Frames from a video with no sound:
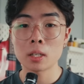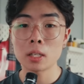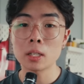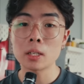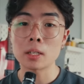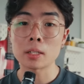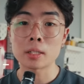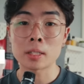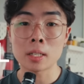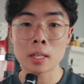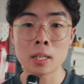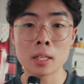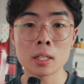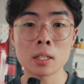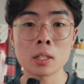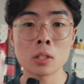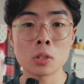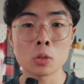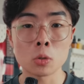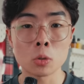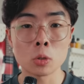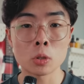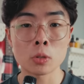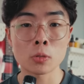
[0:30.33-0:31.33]
Here are
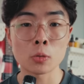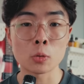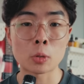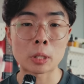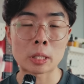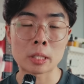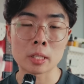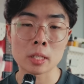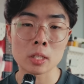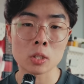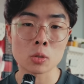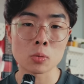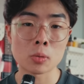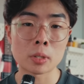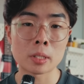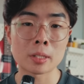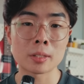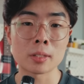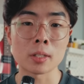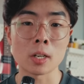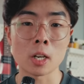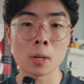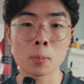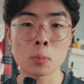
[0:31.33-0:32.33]
10 useful
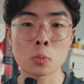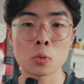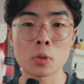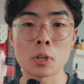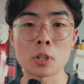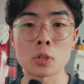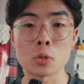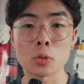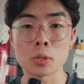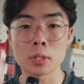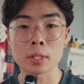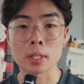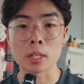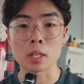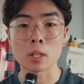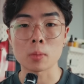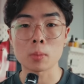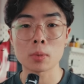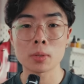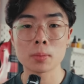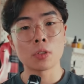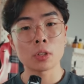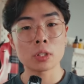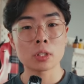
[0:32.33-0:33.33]
accessories to upgrade your setup.